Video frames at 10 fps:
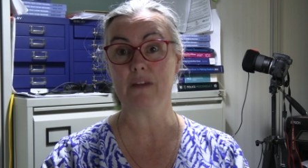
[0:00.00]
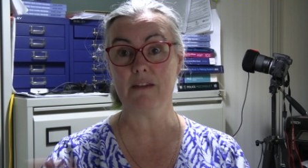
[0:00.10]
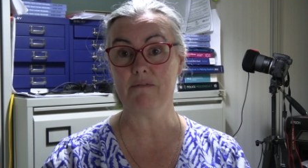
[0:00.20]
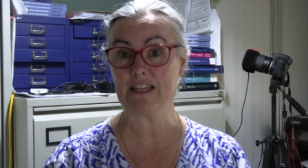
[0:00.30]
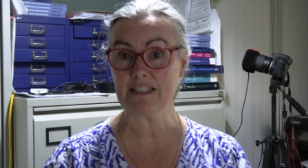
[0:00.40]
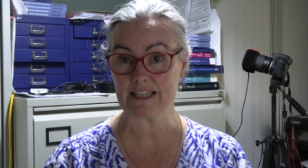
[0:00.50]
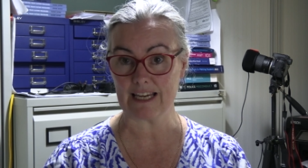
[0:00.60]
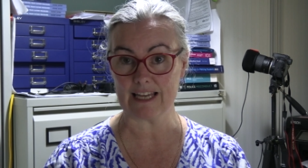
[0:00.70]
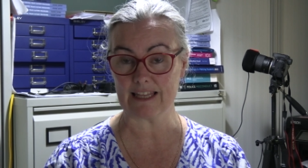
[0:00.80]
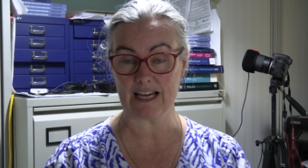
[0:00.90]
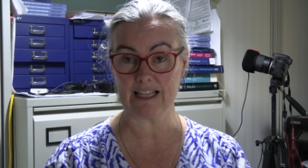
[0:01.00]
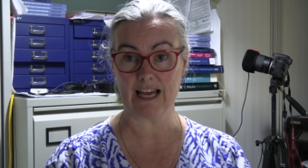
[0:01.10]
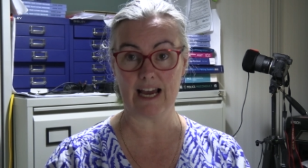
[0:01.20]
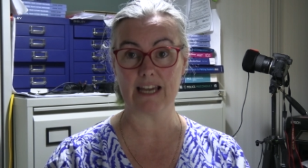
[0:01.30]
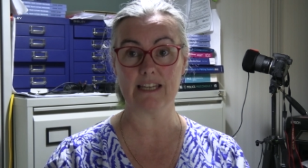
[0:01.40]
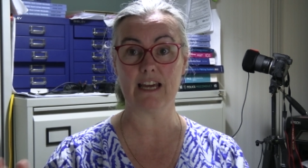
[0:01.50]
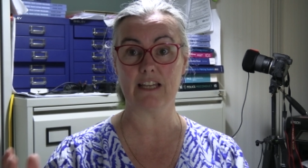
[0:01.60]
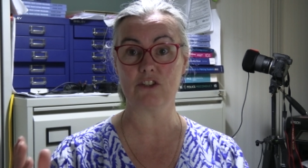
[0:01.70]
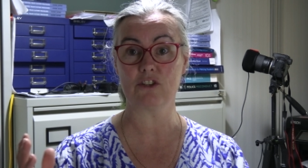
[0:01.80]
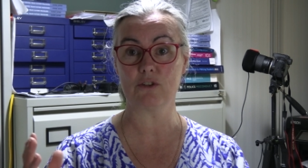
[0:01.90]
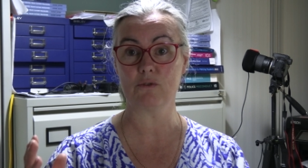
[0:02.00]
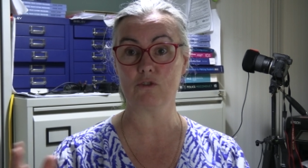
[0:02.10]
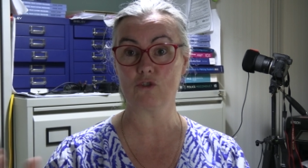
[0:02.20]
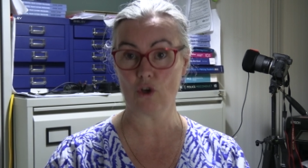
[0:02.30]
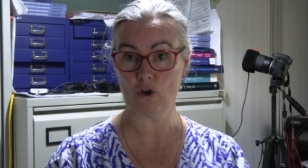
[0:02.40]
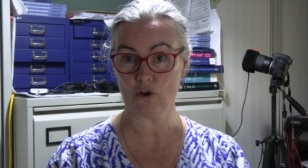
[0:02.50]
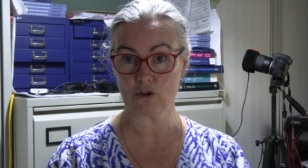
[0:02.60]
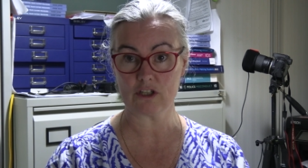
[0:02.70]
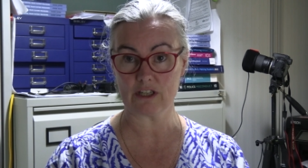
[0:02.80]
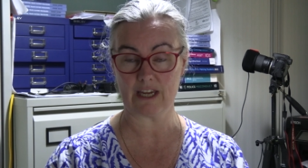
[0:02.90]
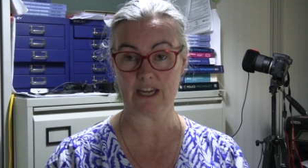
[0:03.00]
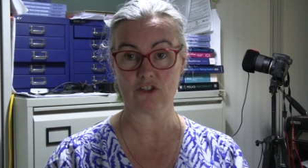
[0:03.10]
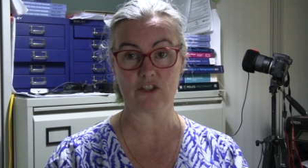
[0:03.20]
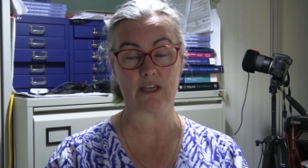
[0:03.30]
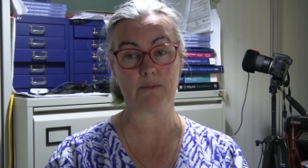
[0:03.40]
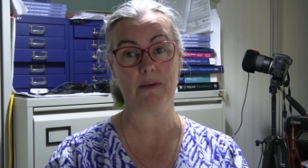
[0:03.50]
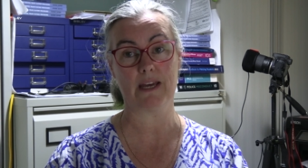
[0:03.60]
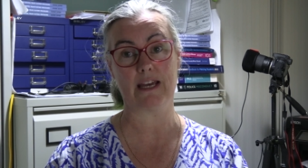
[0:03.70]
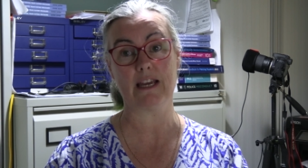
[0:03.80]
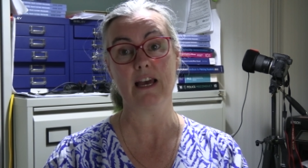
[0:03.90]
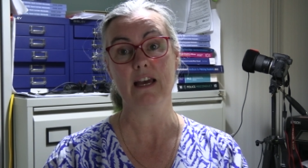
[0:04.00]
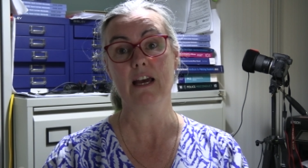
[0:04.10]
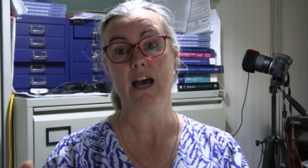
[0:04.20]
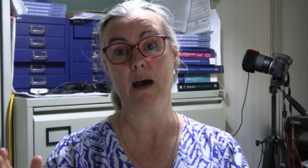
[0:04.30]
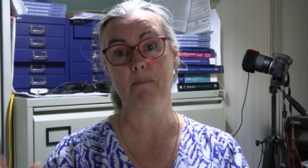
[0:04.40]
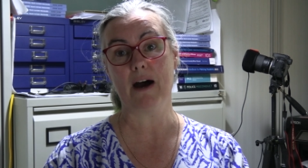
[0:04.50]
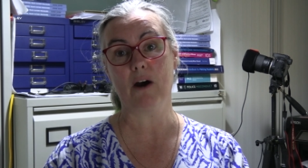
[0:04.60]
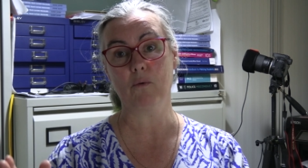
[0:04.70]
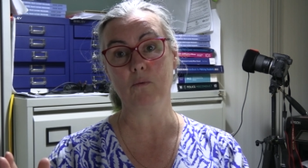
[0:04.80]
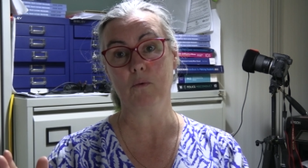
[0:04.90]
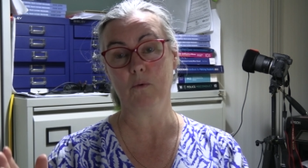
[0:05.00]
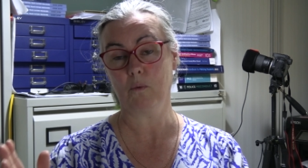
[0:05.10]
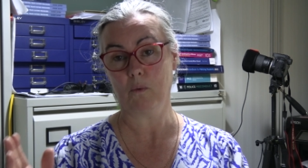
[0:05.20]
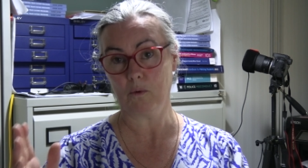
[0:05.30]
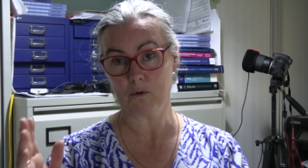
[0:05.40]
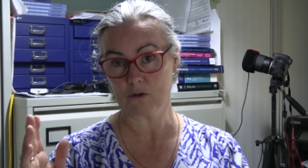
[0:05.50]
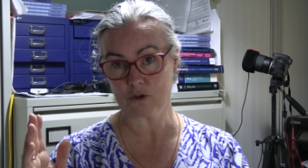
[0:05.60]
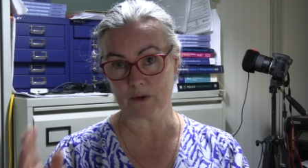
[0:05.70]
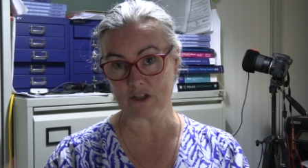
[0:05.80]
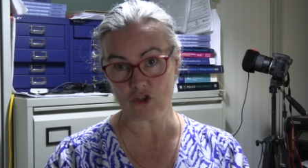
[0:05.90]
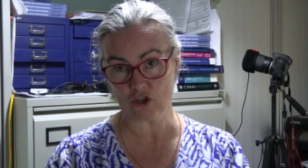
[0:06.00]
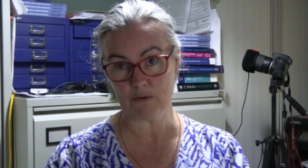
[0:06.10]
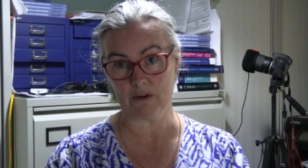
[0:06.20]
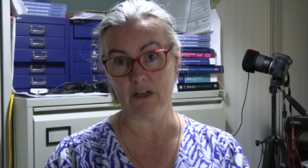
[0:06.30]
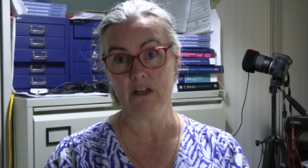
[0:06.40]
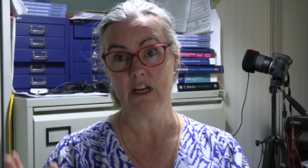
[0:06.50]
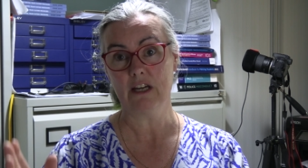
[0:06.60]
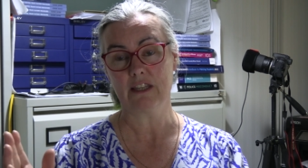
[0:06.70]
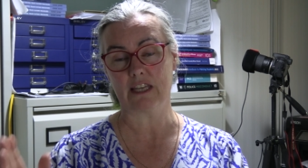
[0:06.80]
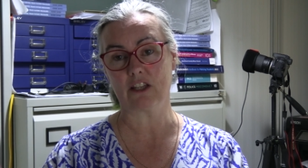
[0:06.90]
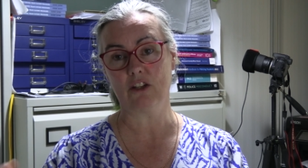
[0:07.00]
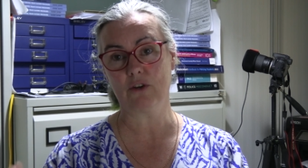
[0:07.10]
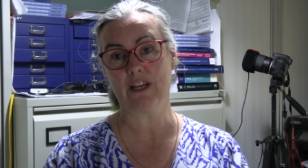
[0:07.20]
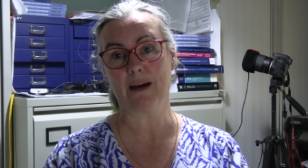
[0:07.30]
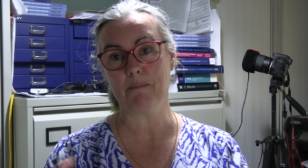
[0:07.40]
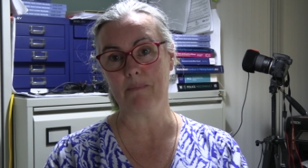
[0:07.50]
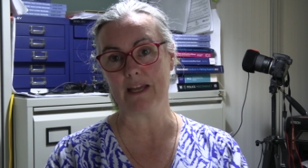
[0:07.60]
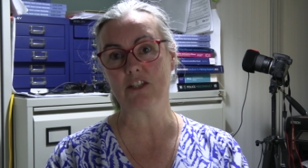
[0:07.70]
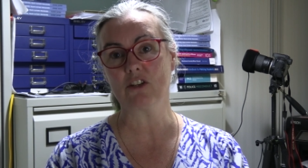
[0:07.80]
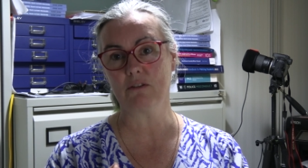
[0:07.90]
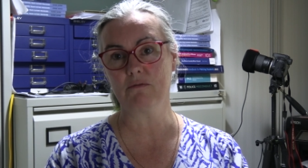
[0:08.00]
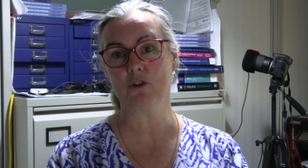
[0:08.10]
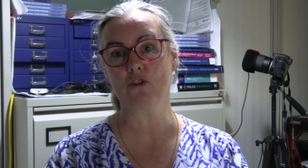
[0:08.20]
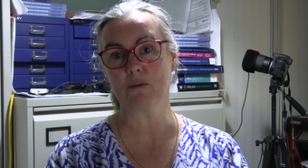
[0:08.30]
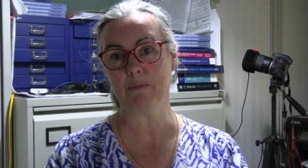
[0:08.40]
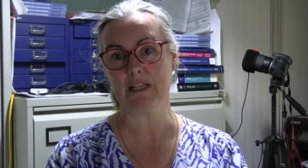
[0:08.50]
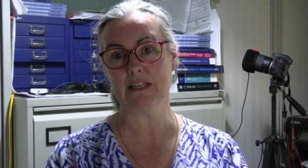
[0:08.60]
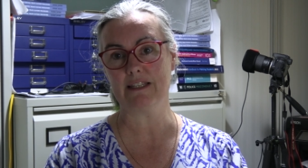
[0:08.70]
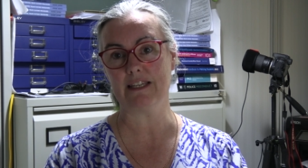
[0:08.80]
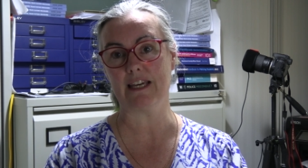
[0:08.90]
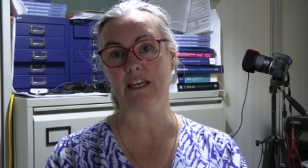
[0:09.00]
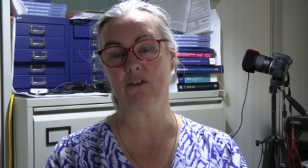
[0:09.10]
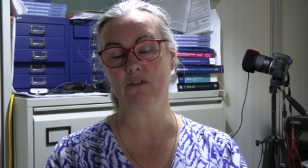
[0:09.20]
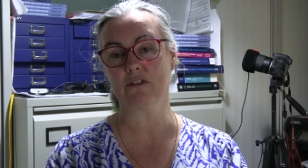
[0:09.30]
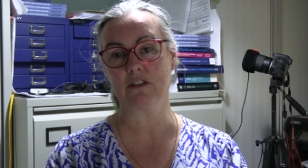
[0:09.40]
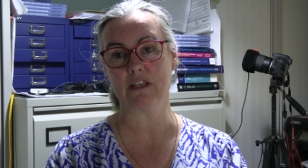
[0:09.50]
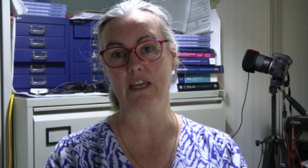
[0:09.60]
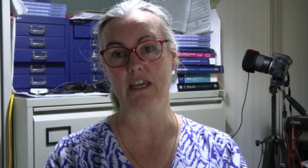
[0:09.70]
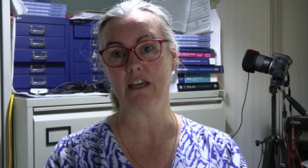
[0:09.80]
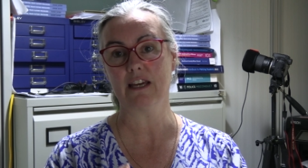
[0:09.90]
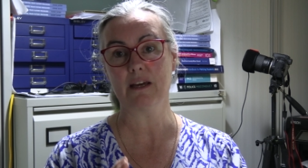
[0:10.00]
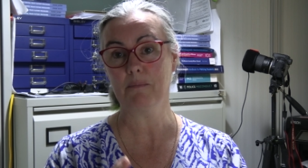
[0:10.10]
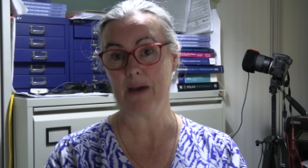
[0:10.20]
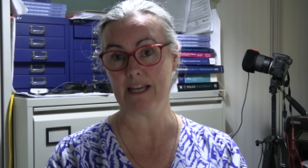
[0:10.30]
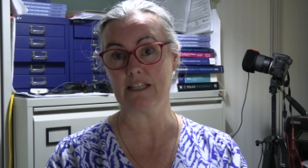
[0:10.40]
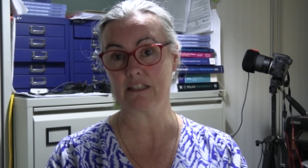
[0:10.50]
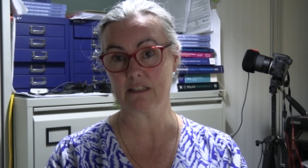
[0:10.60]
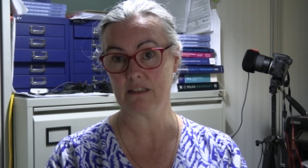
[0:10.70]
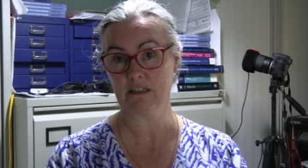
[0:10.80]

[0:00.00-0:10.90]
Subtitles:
investigate that line and to talk to the HCP about, to ensure that they're looking at mental vulnerability under the PACE